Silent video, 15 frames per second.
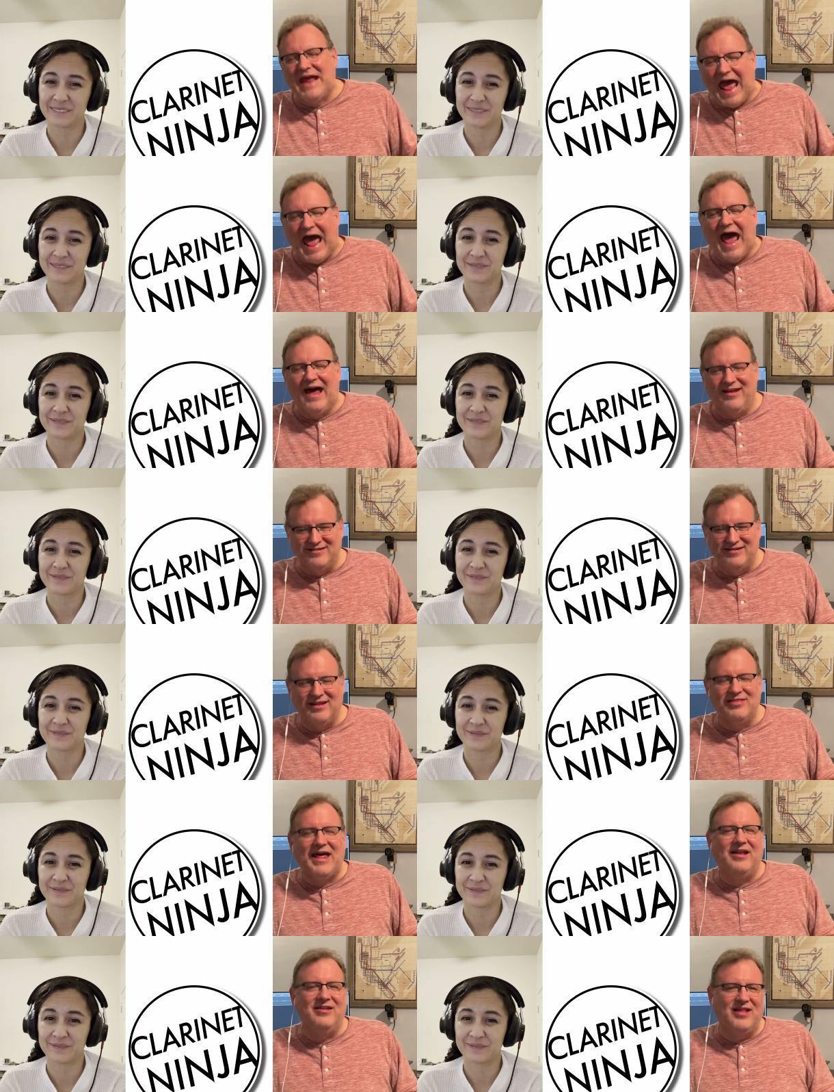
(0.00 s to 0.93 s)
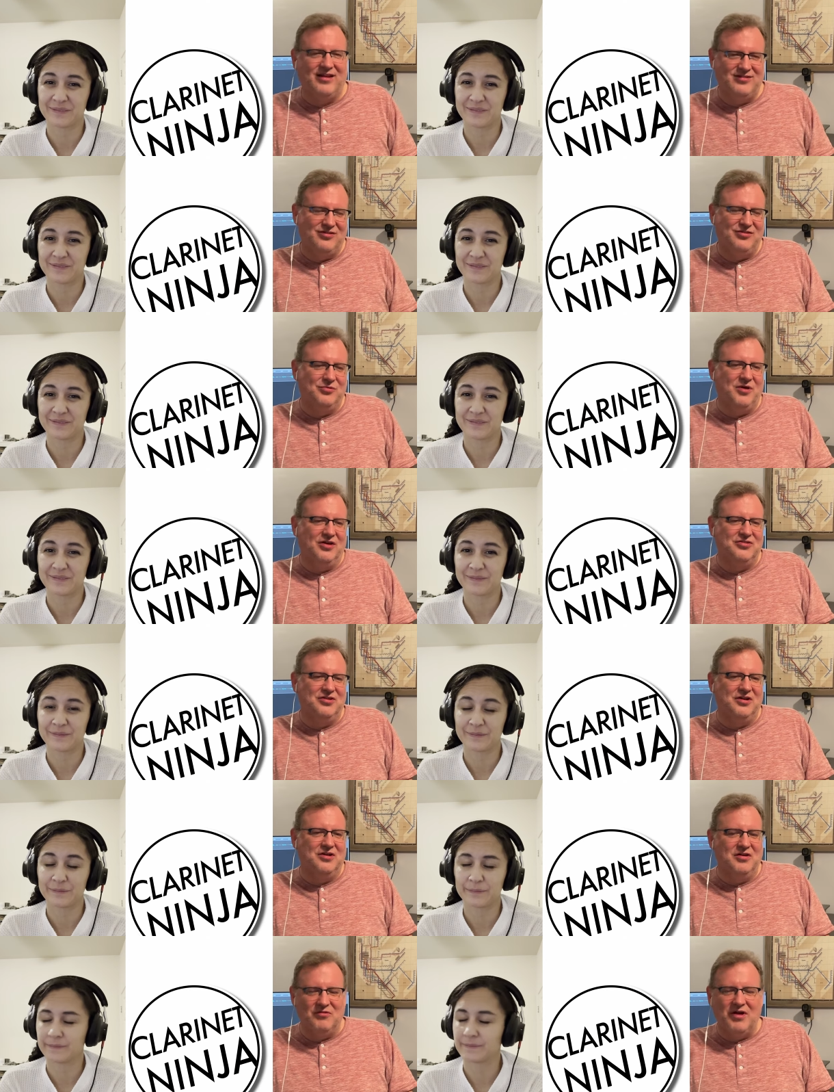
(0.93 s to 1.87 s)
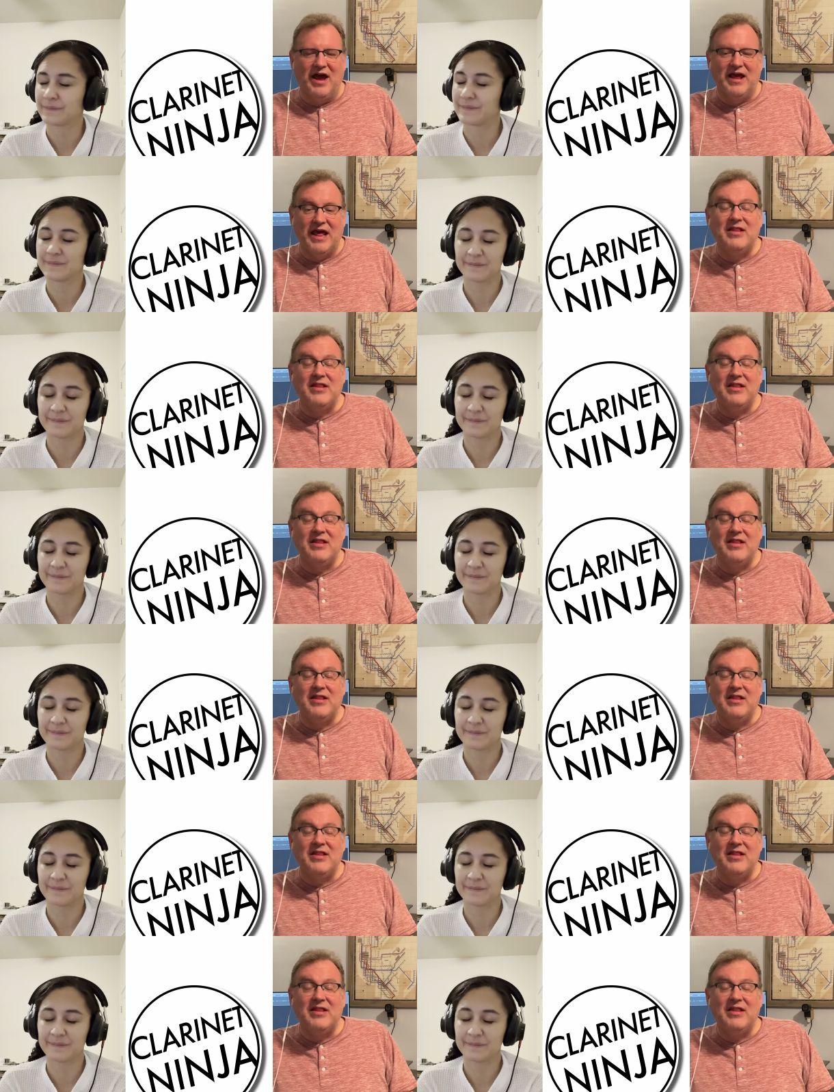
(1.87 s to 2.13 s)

Speaker 1: has that situation, right?